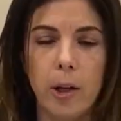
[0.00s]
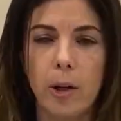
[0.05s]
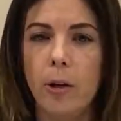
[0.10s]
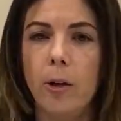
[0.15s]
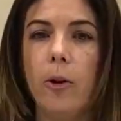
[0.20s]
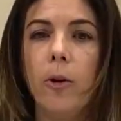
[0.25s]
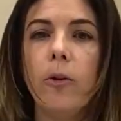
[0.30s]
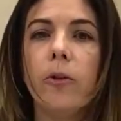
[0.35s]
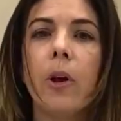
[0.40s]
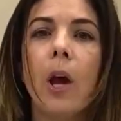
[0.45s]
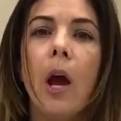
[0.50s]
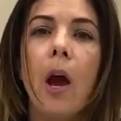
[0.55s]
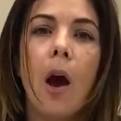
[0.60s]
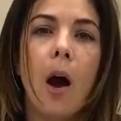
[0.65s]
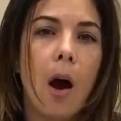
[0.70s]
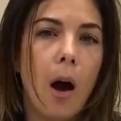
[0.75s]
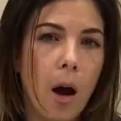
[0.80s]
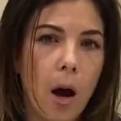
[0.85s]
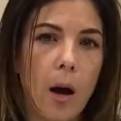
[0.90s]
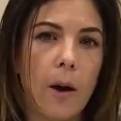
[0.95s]
and you lose
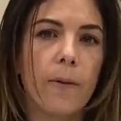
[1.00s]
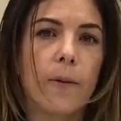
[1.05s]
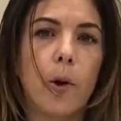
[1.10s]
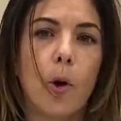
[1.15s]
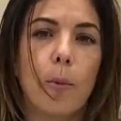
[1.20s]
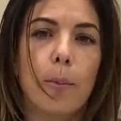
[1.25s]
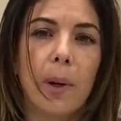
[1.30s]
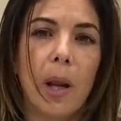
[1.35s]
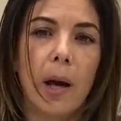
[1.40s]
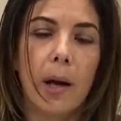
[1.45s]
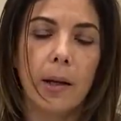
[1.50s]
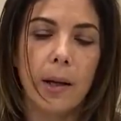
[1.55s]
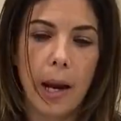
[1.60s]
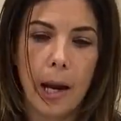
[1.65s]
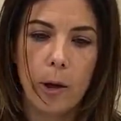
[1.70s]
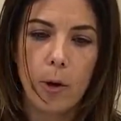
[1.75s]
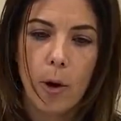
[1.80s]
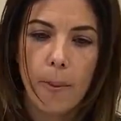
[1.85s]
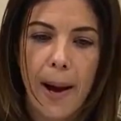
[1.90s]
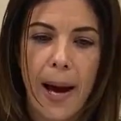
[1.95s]
half your blood
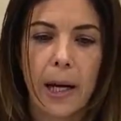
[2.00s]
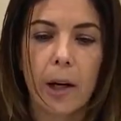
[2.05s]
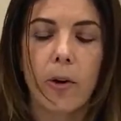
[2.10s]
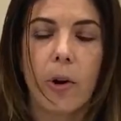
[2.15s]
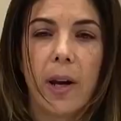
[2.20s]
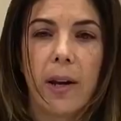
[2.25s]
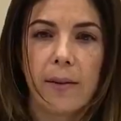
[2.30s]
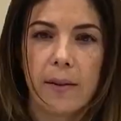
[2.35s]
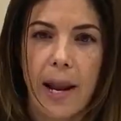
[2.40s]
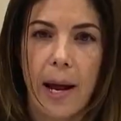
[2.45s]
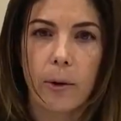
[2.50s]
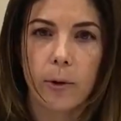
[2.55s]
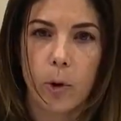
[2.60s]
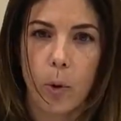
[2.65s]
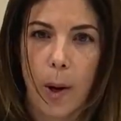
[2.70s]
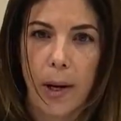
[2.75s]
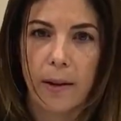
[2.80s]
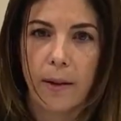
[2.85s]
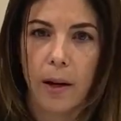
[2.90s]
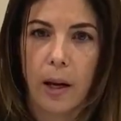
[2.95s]
and your hematocrit is now
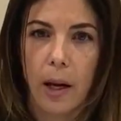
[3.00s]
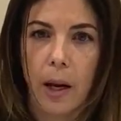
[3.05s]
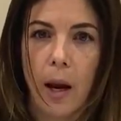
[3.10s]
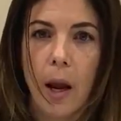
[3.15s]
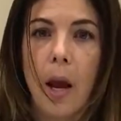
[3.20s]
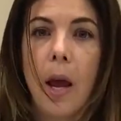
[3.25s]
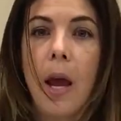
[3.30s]
twenty.